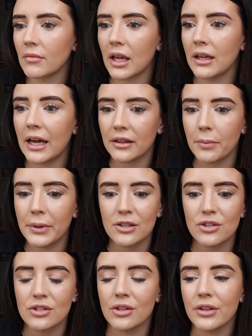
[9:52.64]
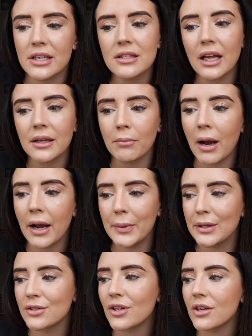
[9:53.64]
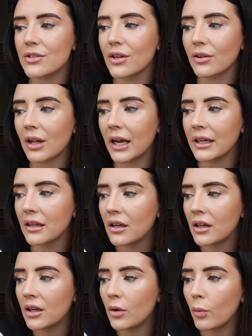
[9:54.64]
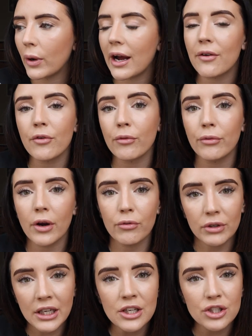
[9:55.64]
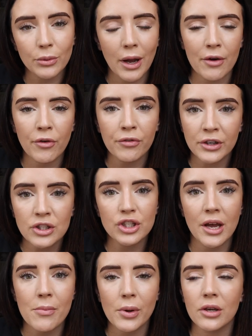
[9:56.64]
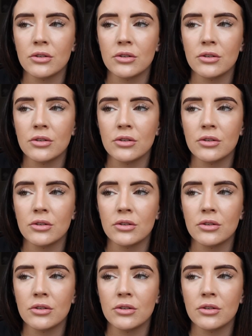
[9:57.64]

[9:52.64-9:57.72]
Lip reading: I like the pictures and they like my pictures, and like, we have a relationship, we have a friendship.